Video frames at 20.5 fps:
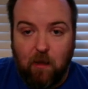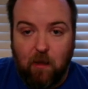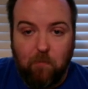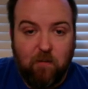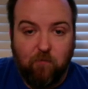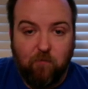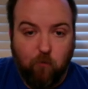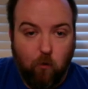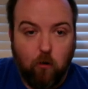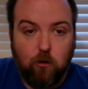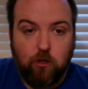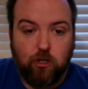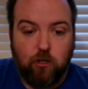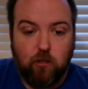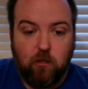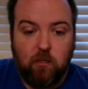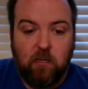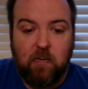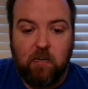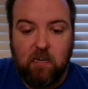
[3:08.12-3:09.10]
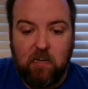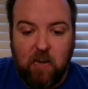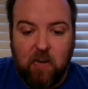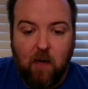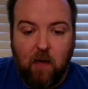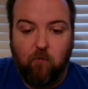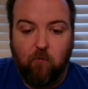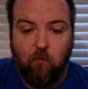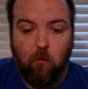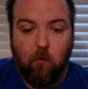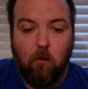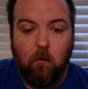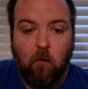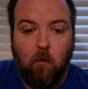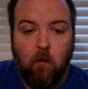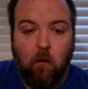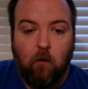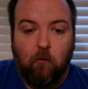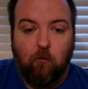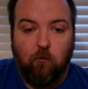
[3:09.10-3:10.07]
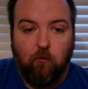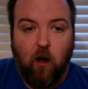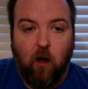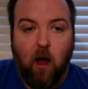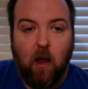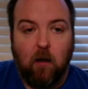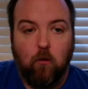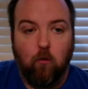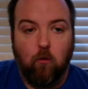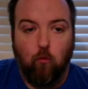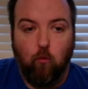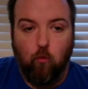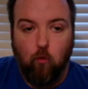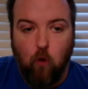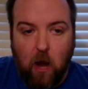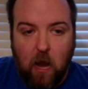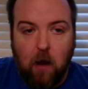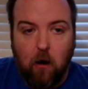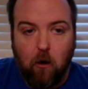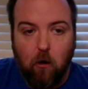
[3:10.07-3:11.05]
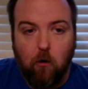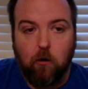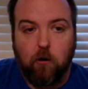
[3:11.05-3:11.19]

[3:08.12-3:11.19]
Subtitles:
virtually never find rare